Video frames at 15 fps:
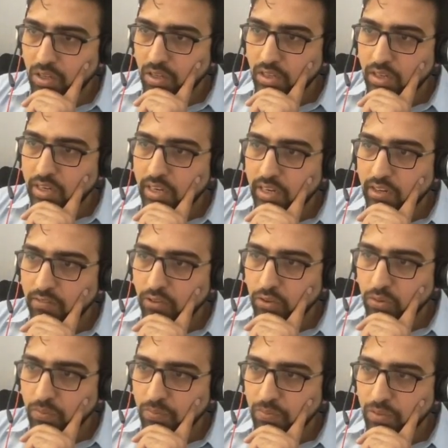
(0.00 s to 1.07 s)
in the data
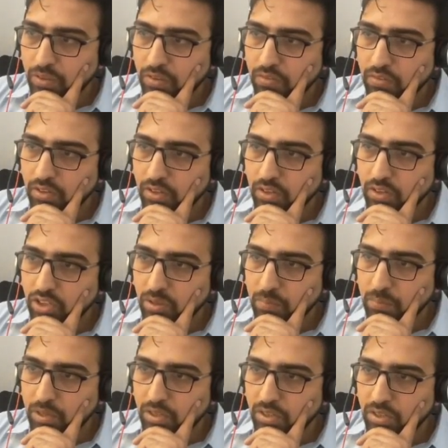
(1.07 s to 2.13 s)
view within the
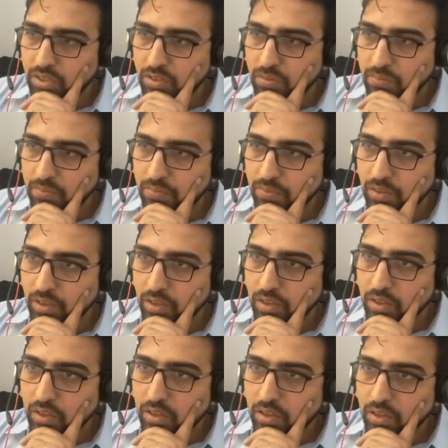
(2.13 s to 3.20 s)
shipments,
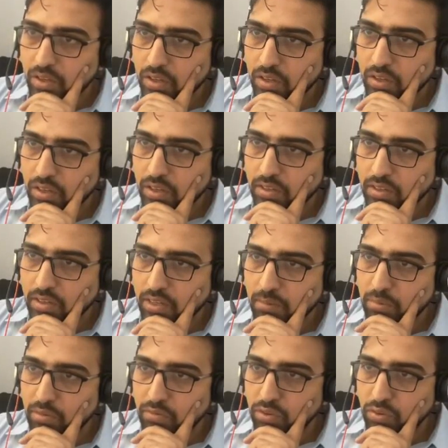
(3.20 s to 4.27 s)
there is a
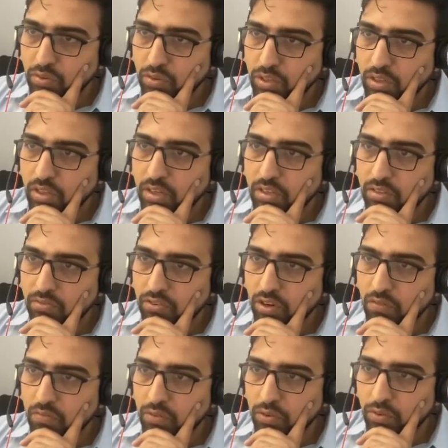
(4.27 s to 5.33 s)
table view, then there is a
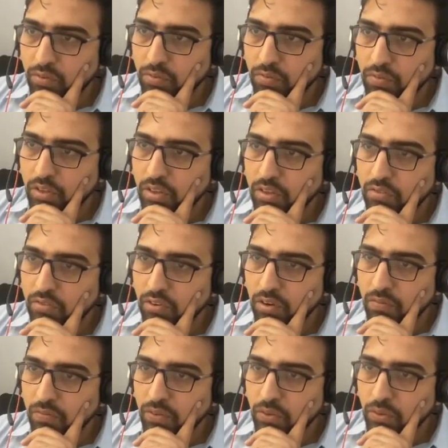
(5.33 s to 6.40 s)
form view. Within the
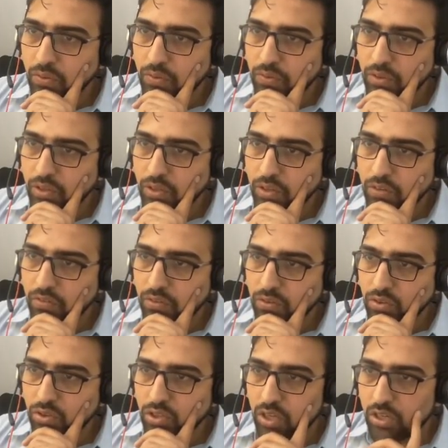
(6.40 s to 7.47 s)
form view, you have
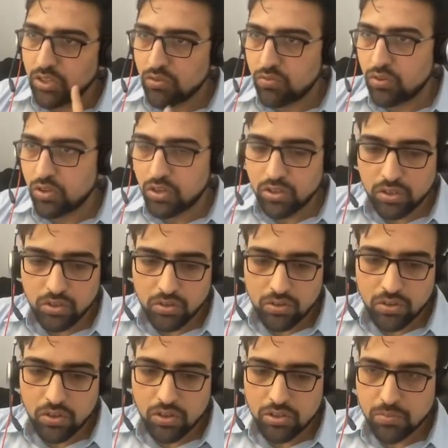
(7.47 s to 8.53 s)
to search for
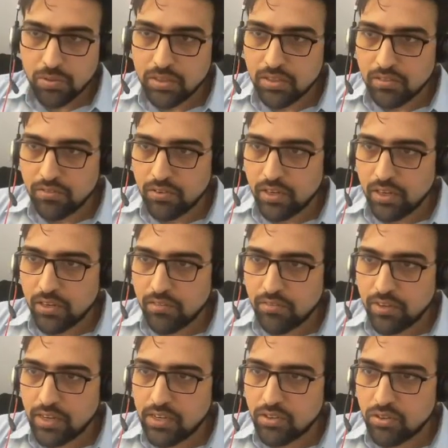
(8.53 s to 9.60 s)
your specific
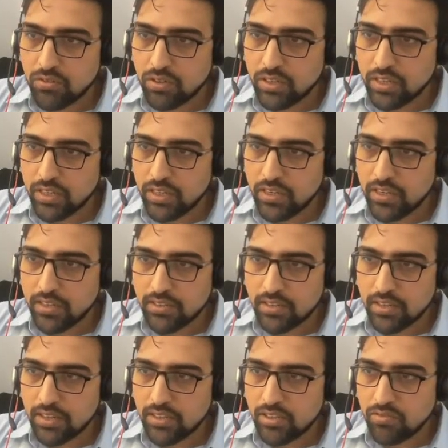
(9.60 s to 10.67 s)
fields over here,
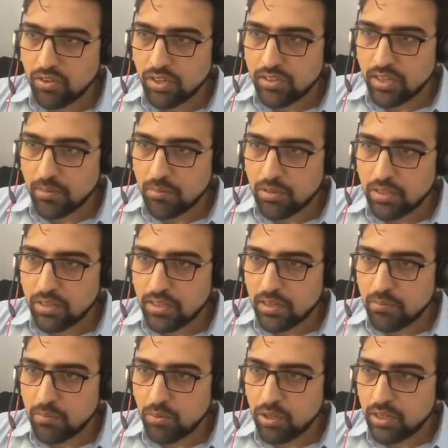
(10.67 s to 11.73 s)
destination for example, and
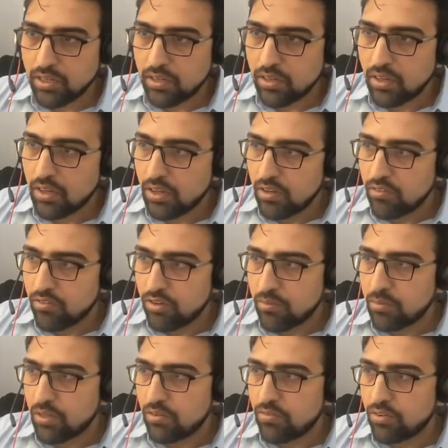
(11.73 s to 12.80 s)
then pull it
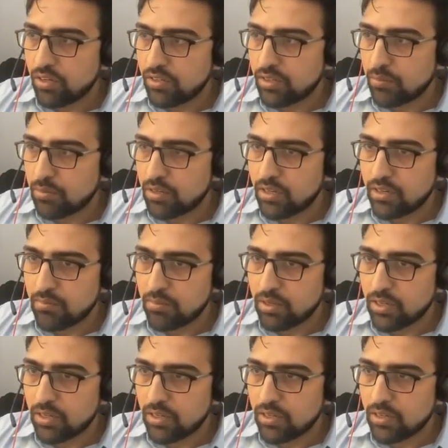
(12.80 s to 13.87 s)
from here. For example, let
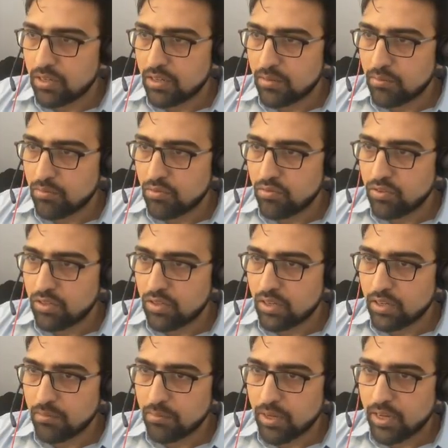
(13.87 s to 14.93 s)
me move it
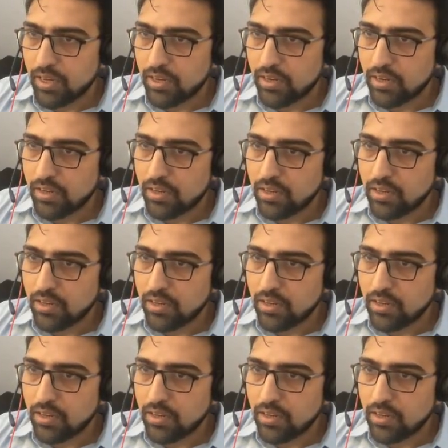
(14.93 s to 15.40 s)
back.